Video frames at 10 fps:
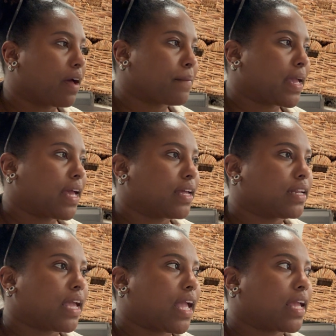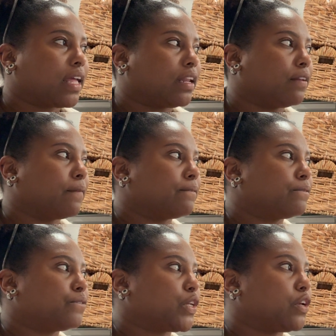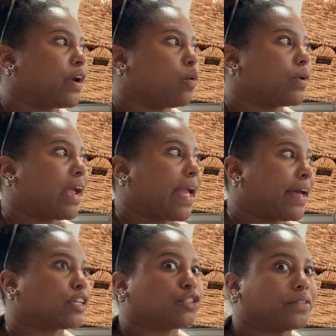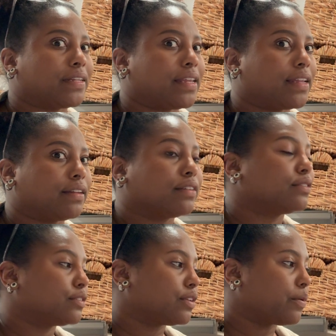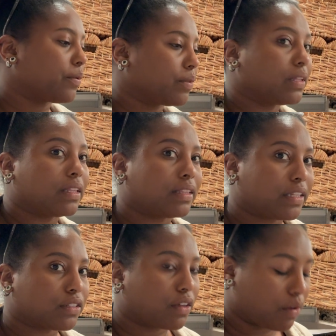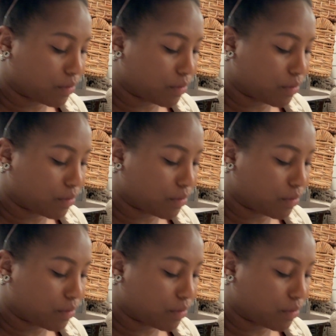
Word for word: in my head and figure out what I actually need. So let's go.